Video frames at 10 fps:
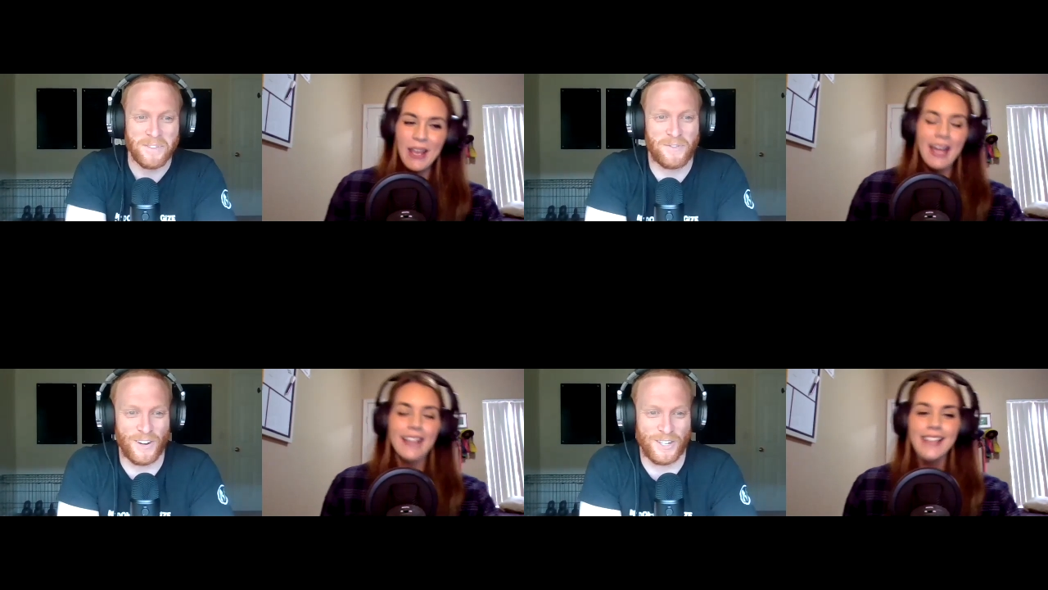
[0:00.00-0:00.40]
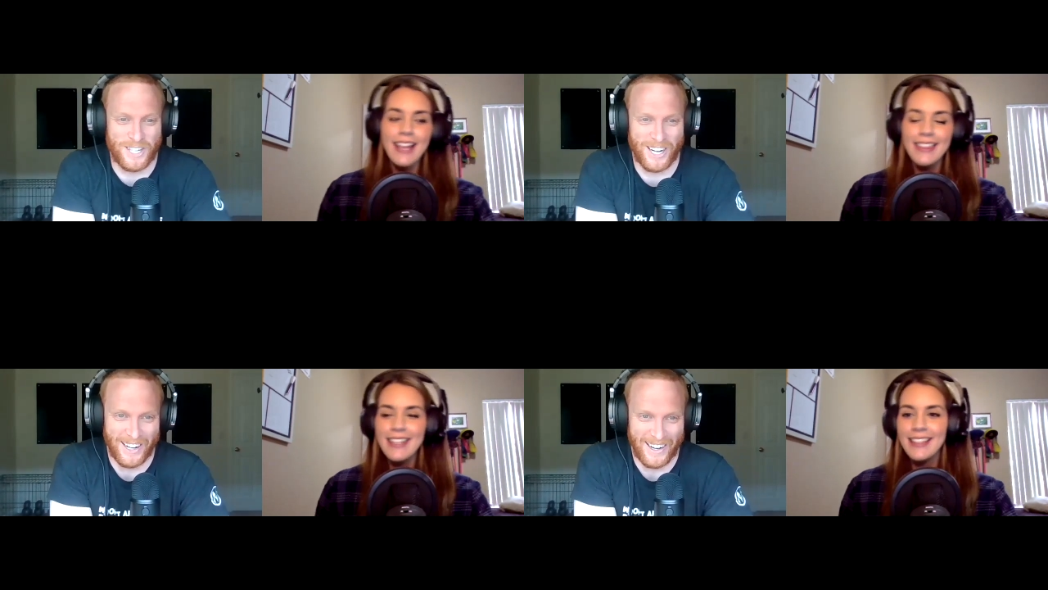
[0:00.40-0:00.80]
Speaker 1: I, sure.
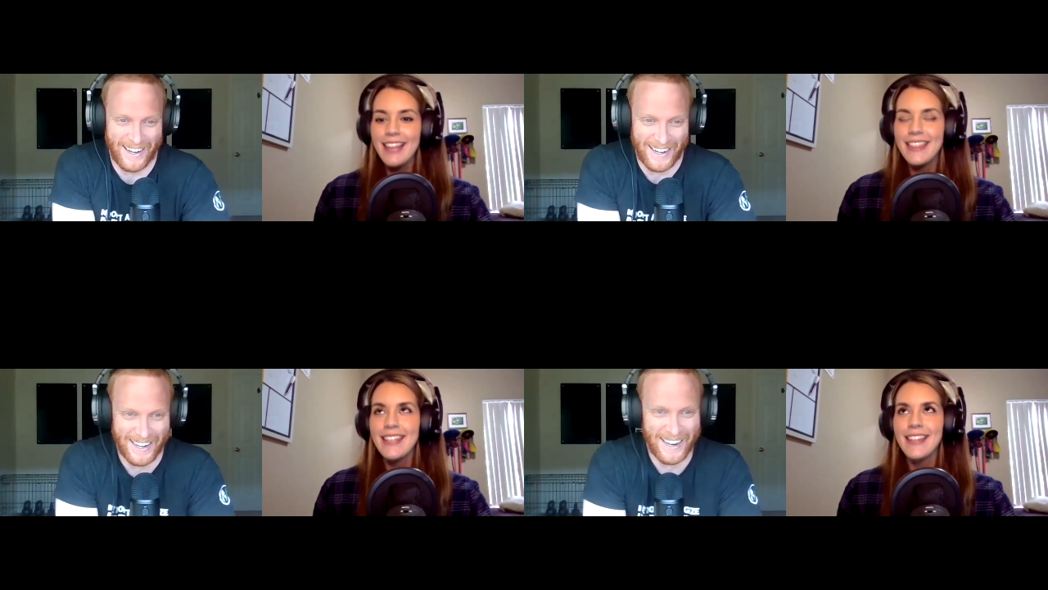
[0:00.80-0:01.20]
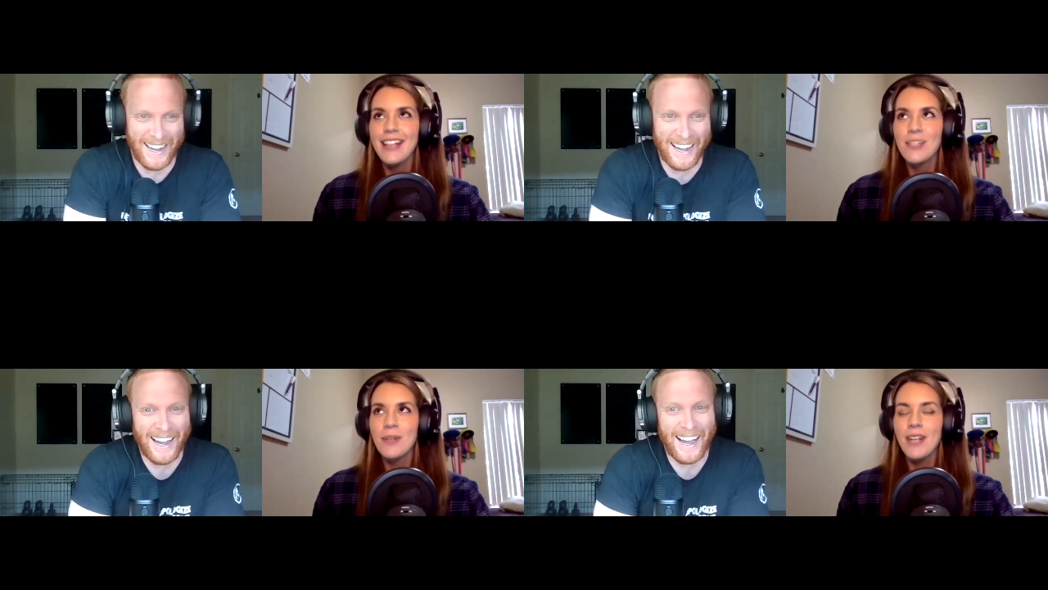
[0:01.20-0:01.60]
I, think I think
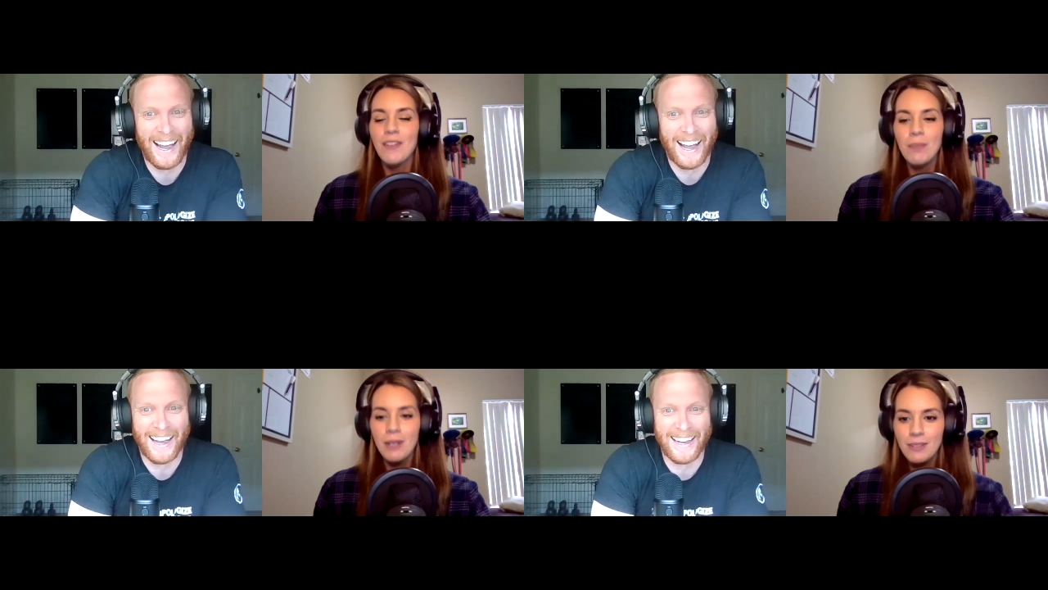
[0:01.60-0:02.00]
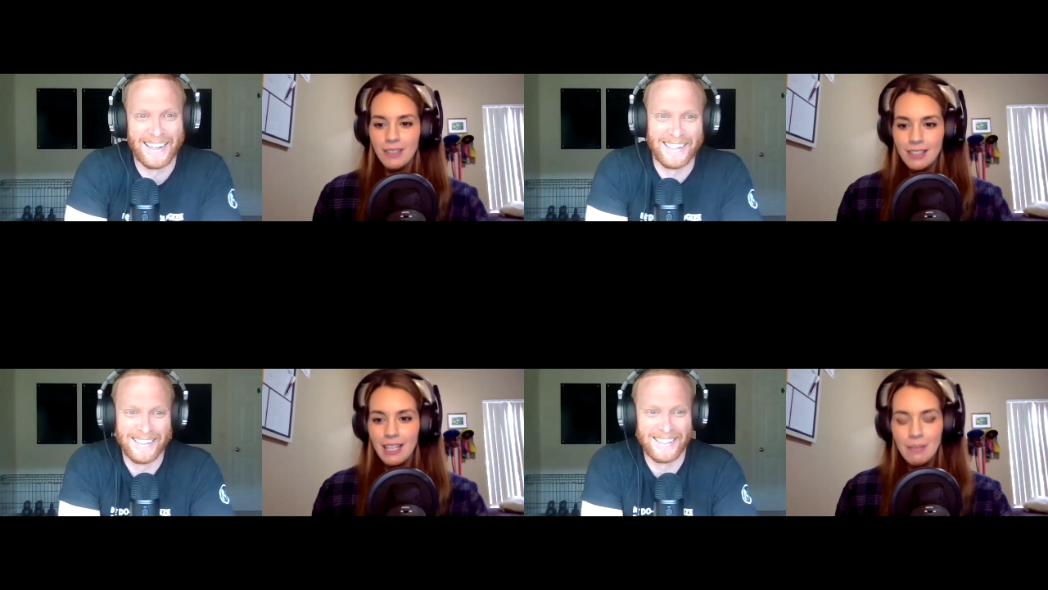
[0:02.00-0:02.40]
that's what everybody
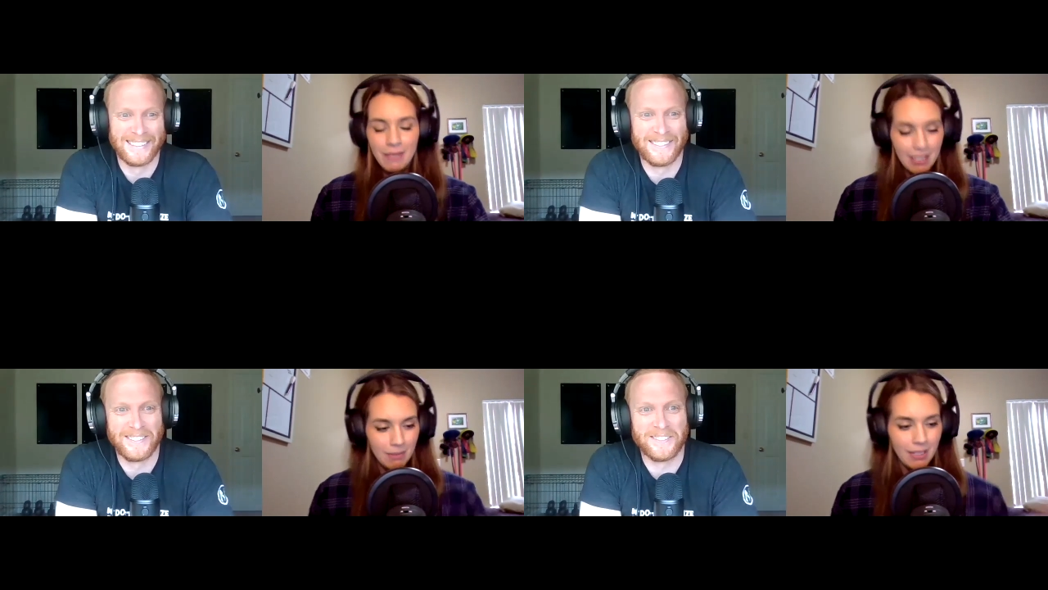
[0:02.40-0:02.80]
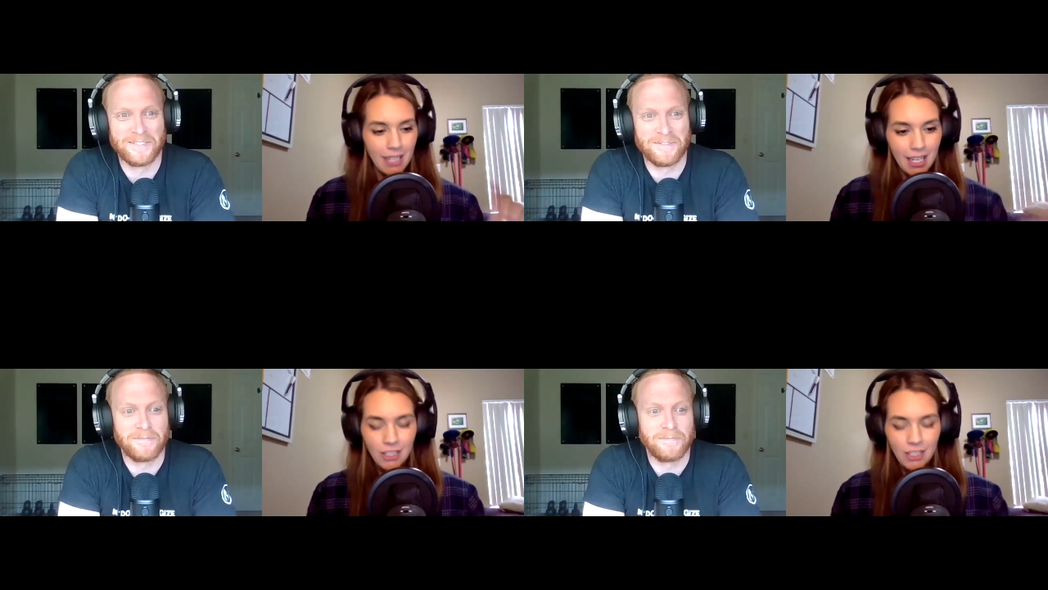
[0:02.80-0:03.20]
would look at me and be
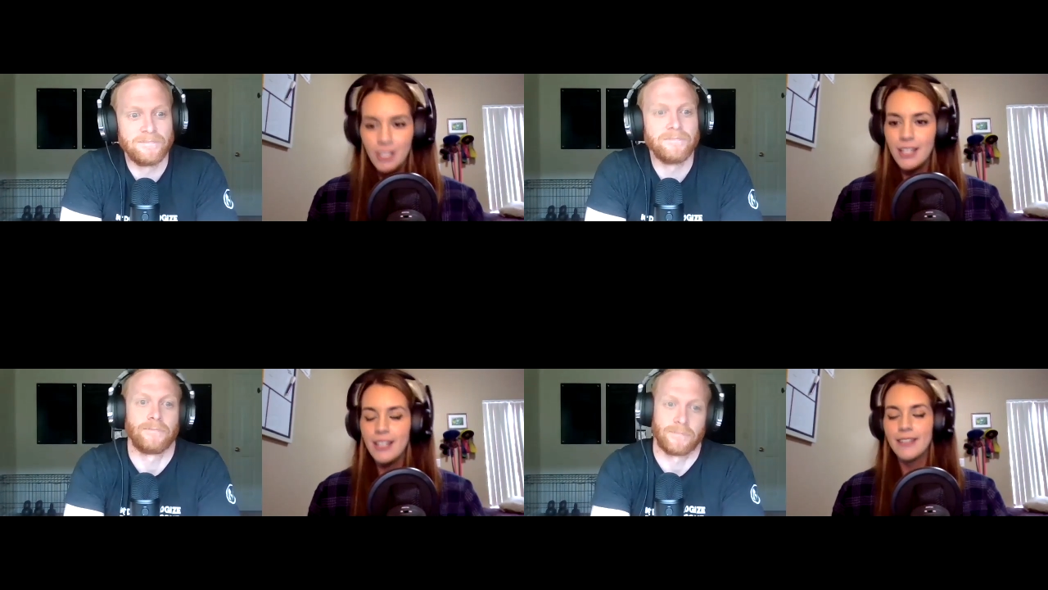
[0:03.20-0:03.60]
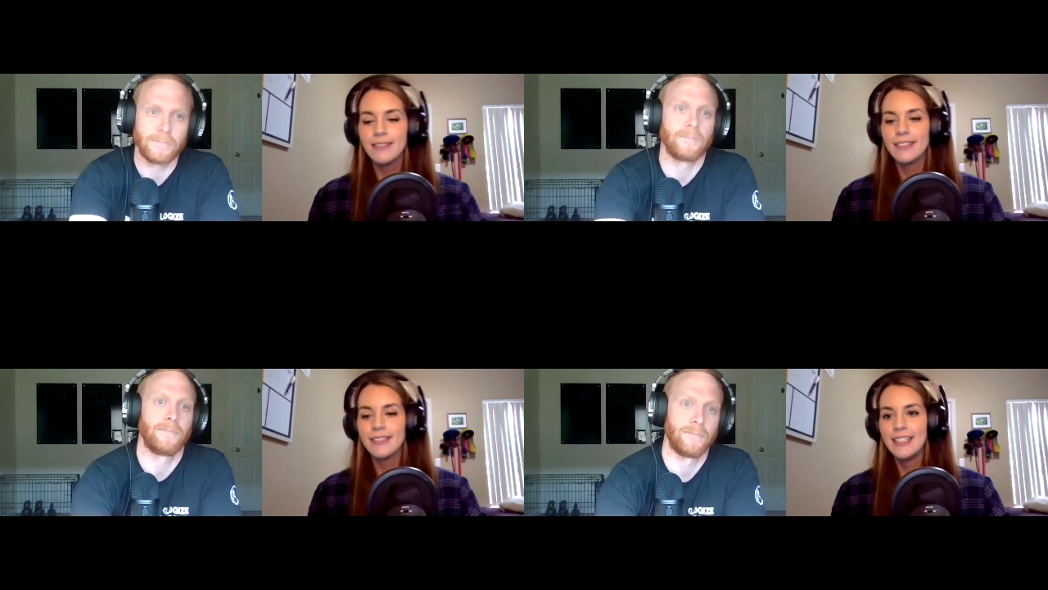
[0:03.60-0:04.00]
like, she
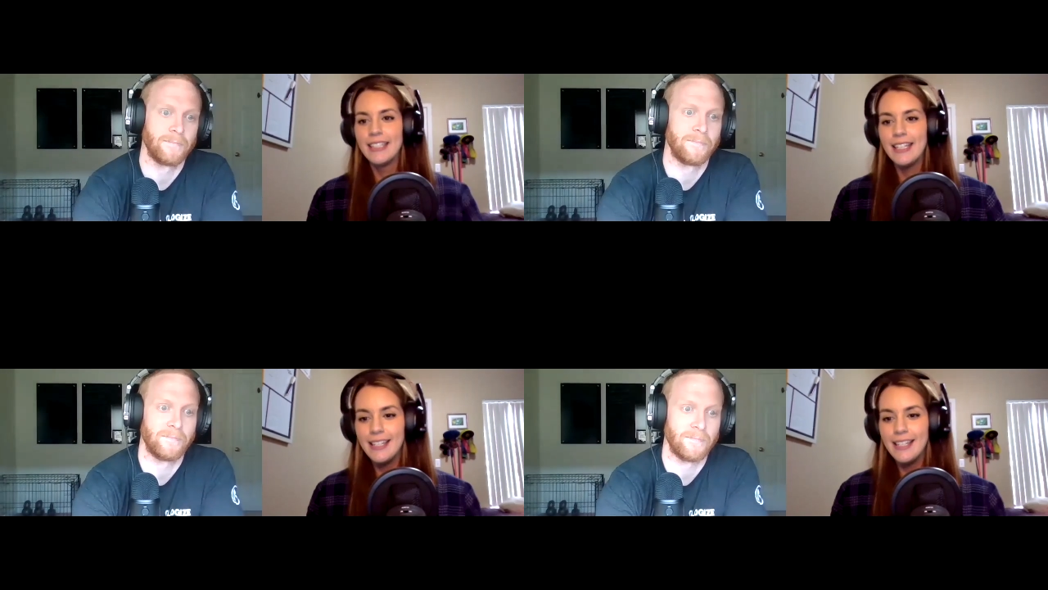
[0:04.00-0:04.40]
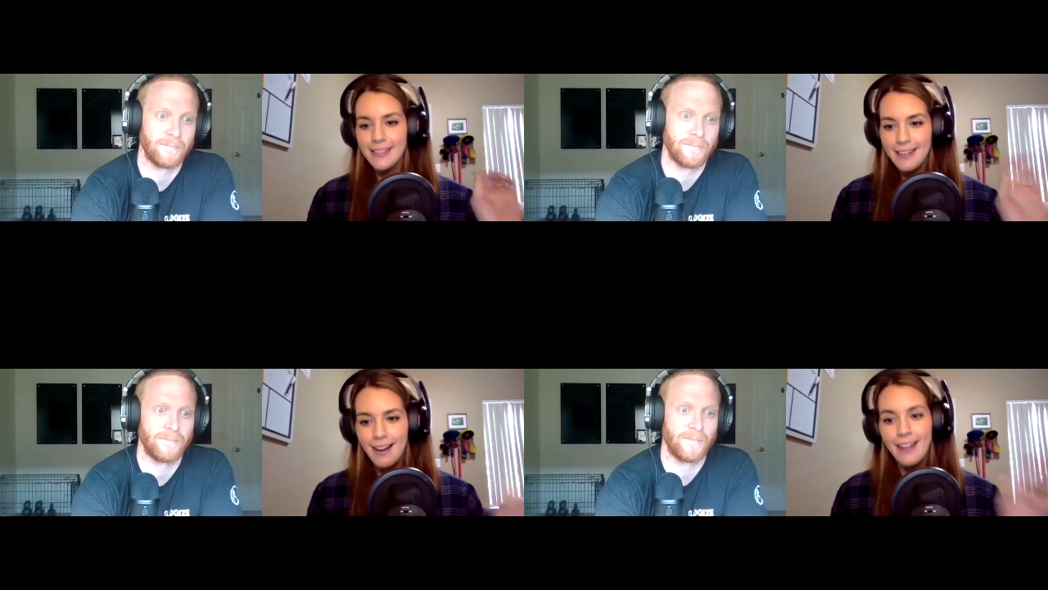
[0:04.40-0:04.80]

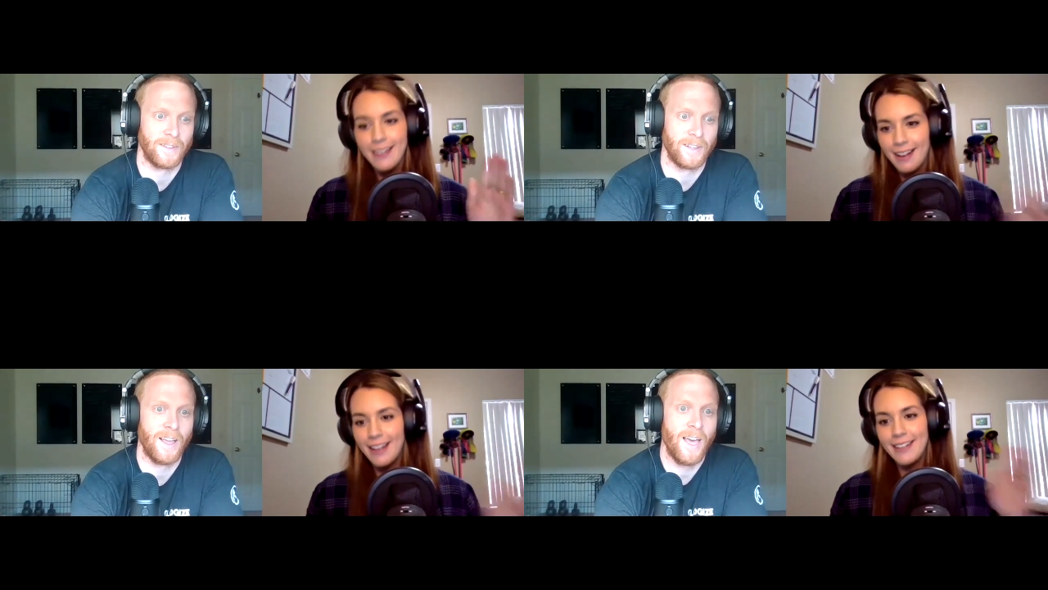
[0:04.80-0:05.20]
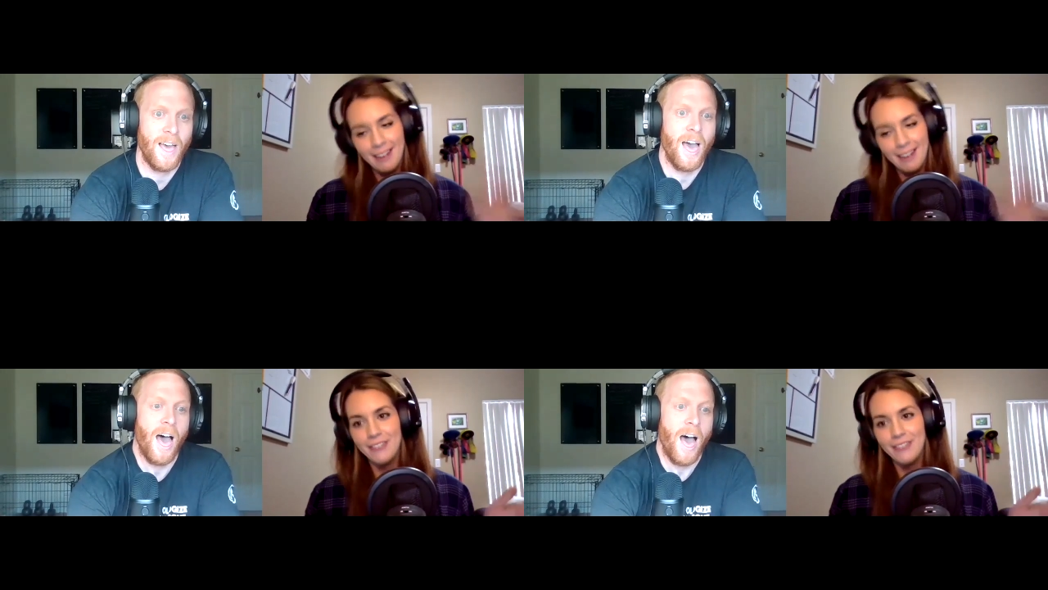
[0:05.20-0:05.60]
is not kind
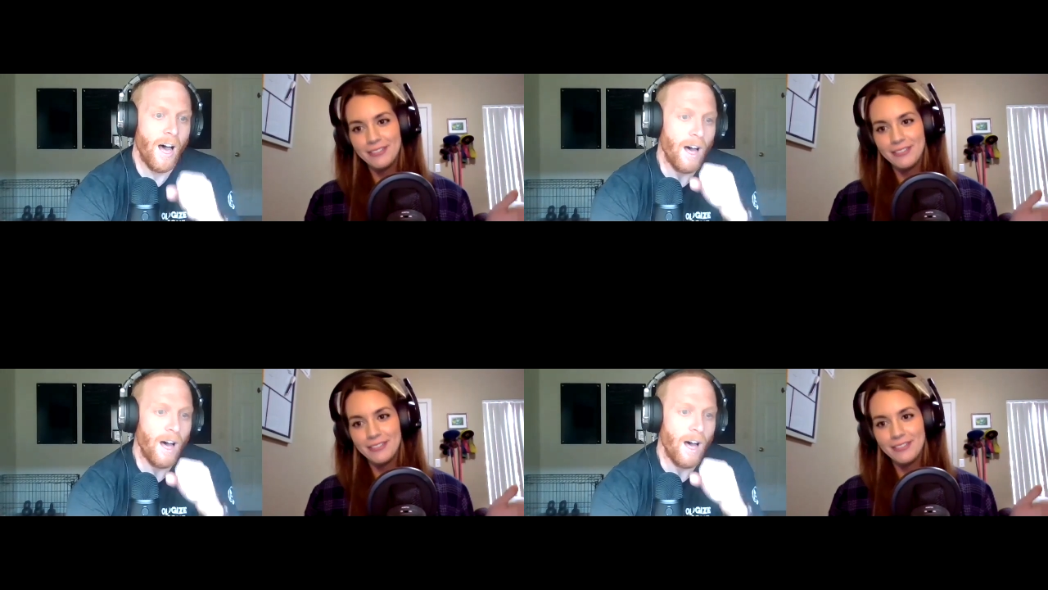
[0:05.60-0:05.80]
enough